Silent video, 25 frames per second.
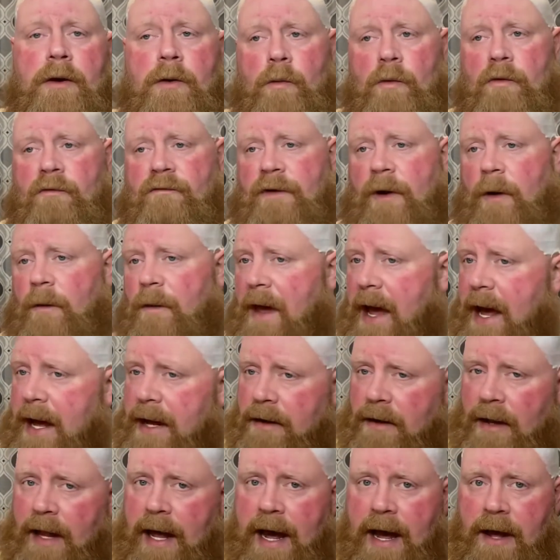We'll fold the
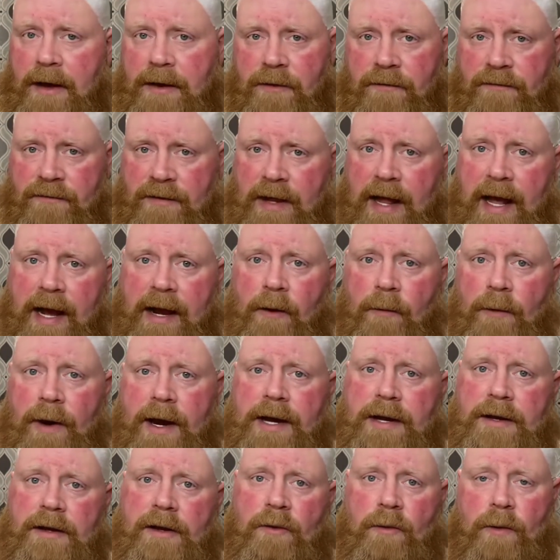handle out, use it like a
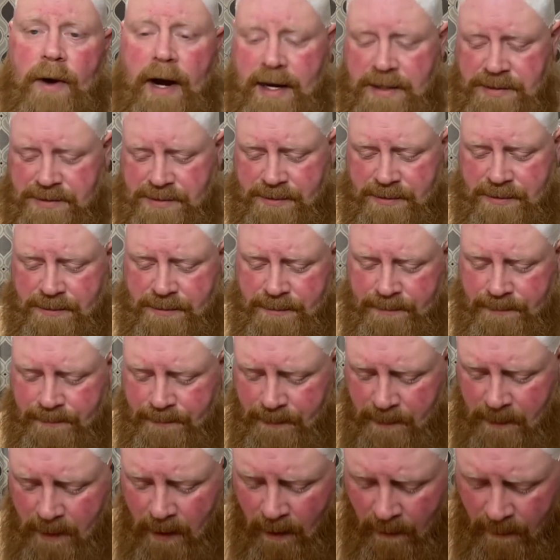regular razor
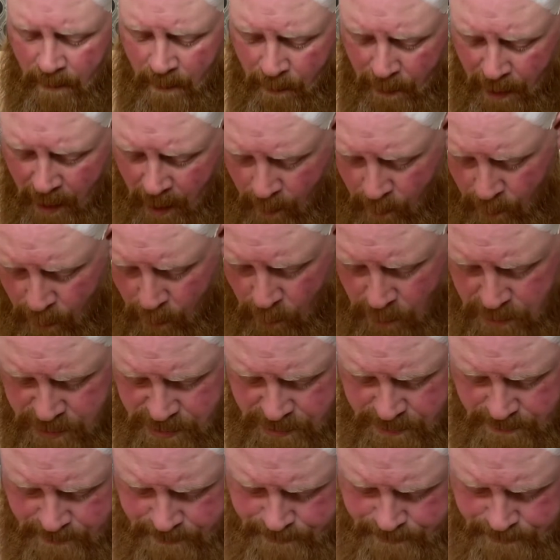on the bottom portion.